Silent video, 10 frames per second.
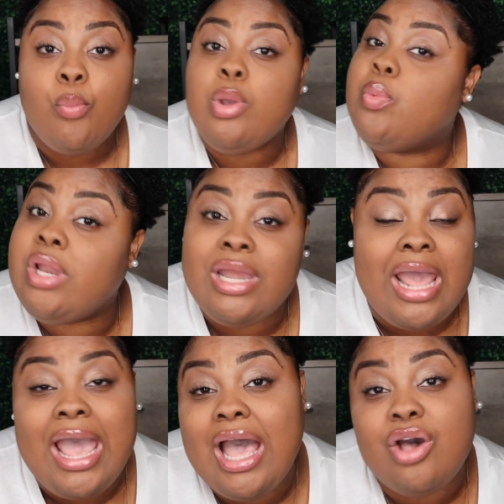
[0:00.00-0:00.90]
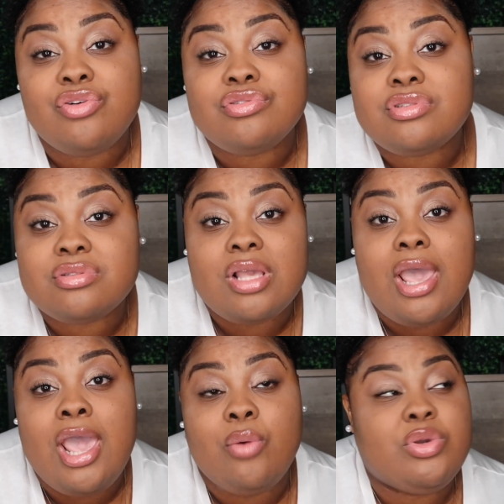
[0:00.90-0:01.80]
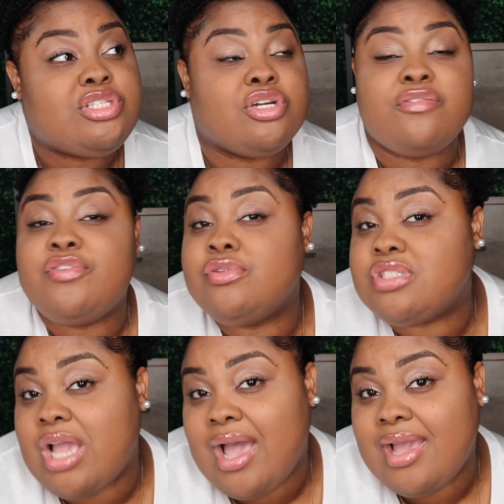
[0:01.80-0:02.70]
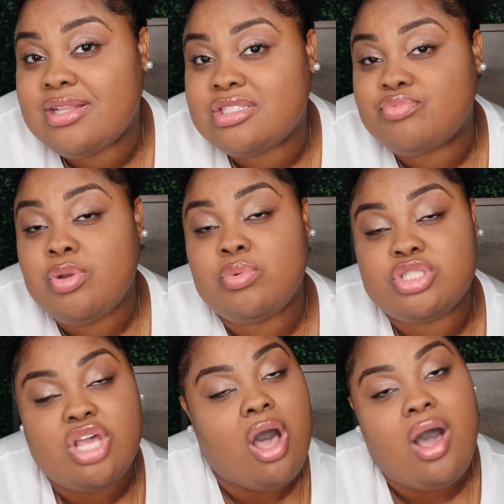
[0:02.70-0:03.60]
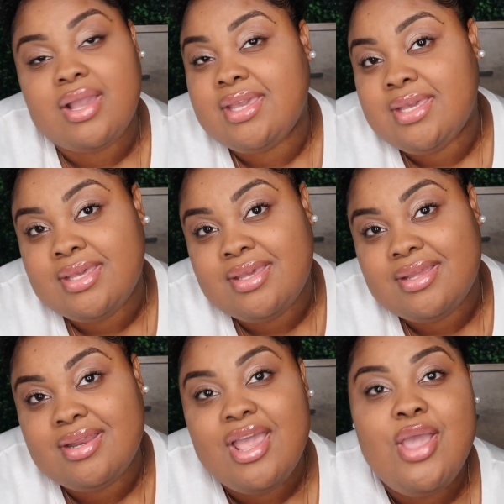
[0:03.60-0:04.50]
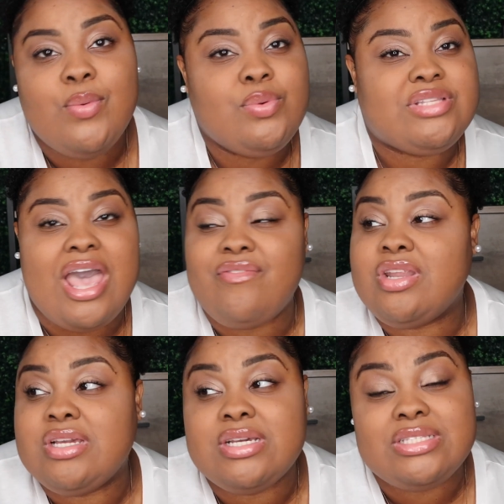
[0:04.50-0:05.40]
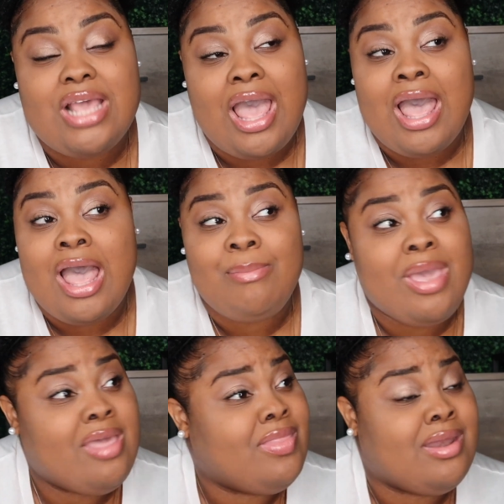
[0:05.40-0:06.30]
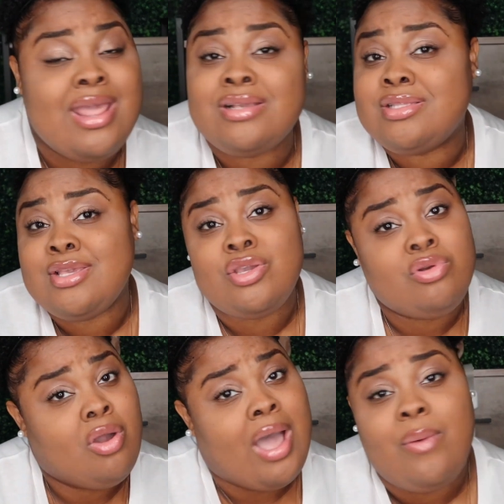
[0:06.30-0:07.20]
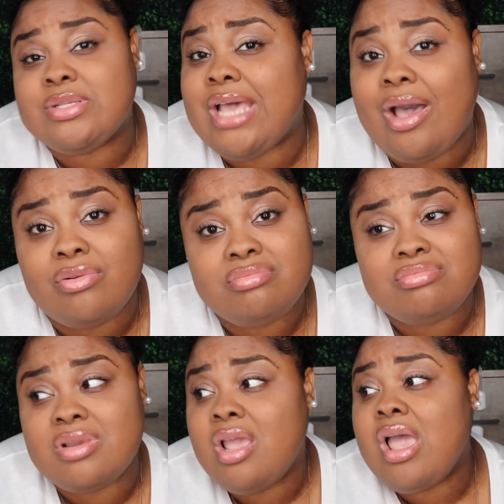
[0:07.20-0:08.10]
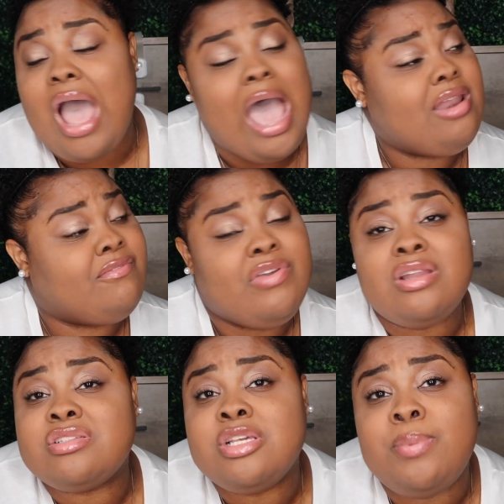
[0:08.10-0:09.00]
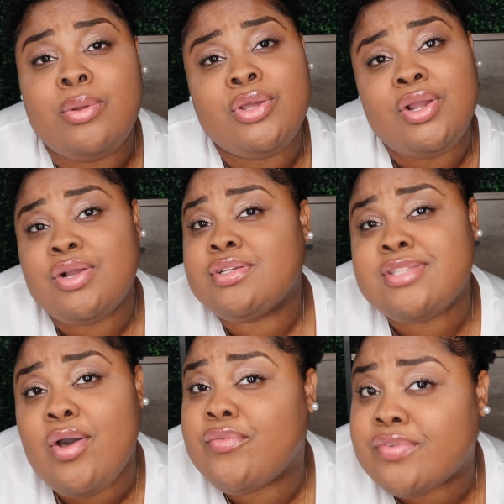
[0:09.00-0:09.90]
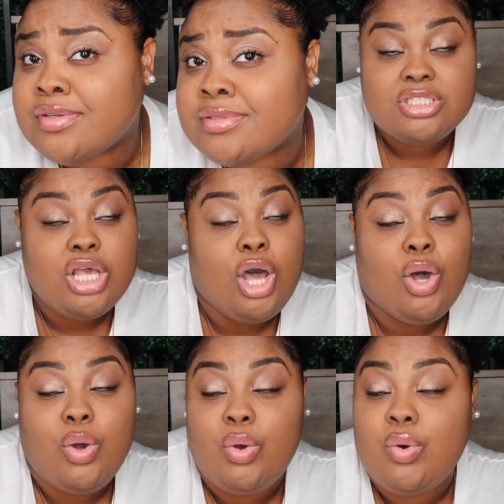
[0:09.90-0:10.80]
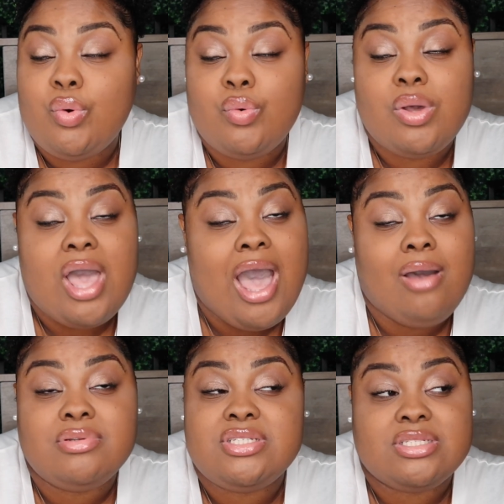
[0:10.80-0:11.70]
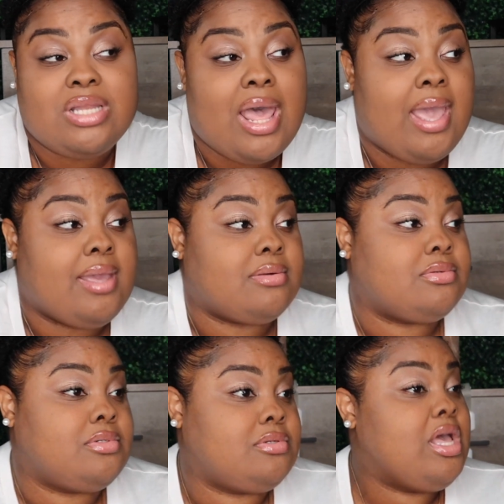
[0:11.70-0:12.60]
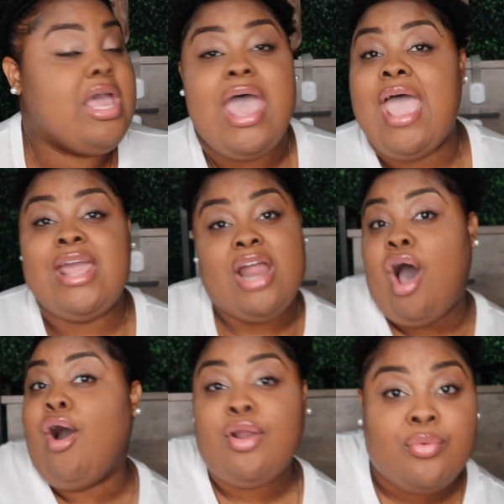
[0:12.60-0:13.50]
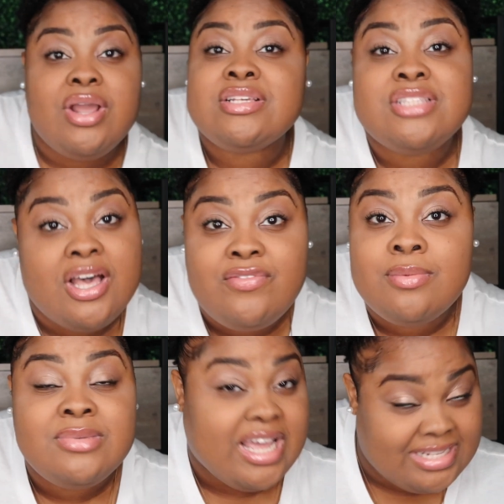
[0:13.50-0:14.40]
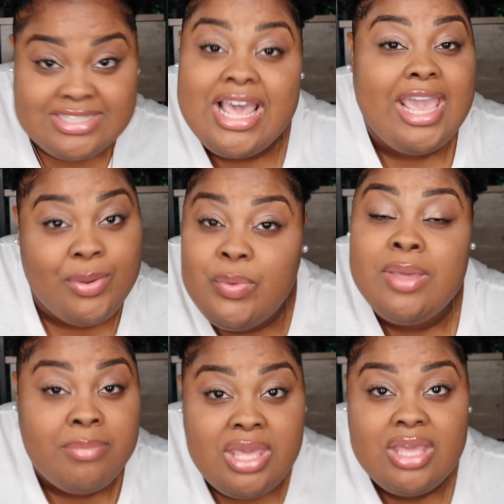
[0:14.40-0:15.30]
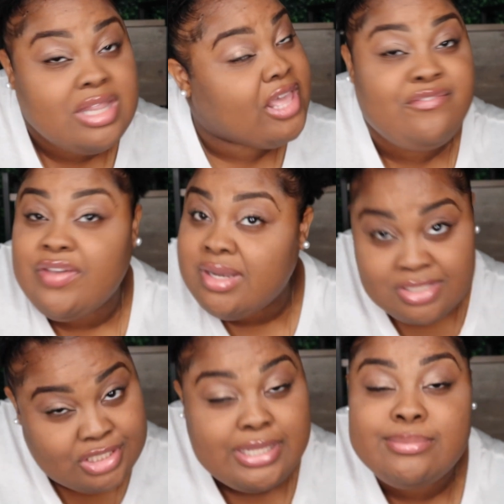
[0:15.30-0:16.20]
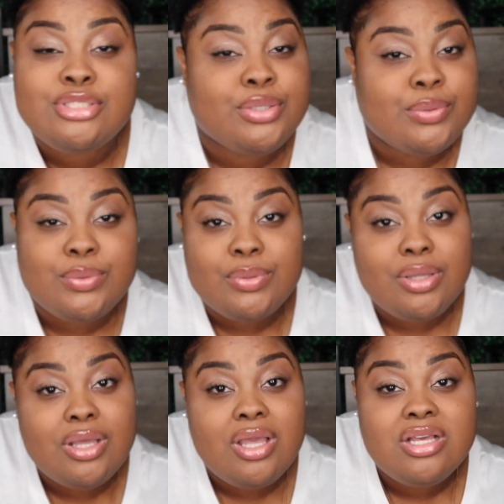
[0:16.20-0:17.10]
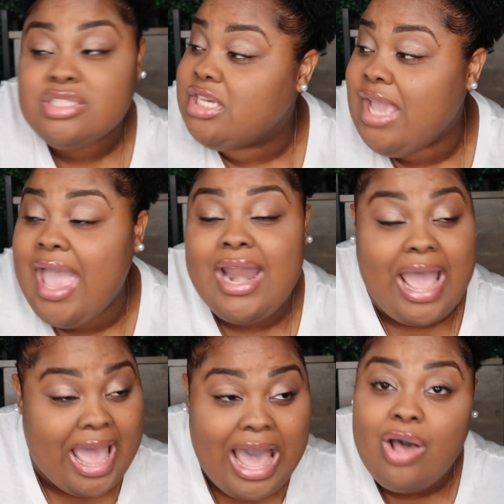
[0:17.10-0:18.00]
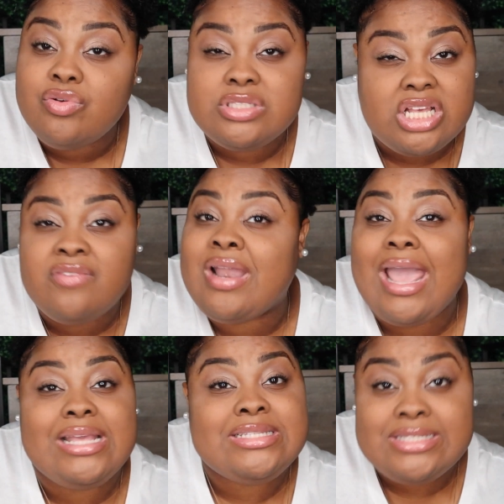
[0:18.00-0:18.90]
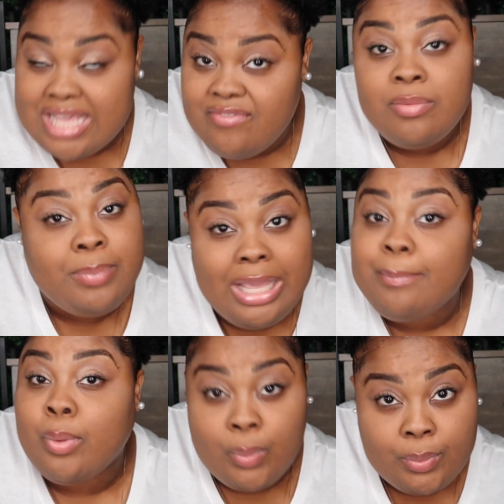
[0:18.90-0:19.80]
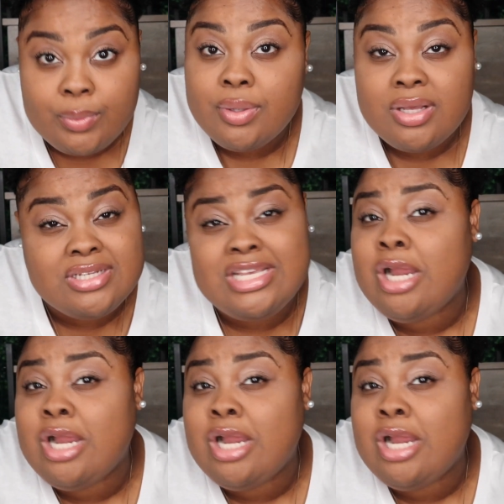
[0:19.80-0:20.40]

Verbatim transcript: we went in the house and we took a few shots. We were talking. We was having a good time. And the next thing you know, I was out. I done fell asleep on the girl's sofa. So I was just like, ooh. And all the rest of them that stayed with me, they fell asleep too. She had a house of like seven people because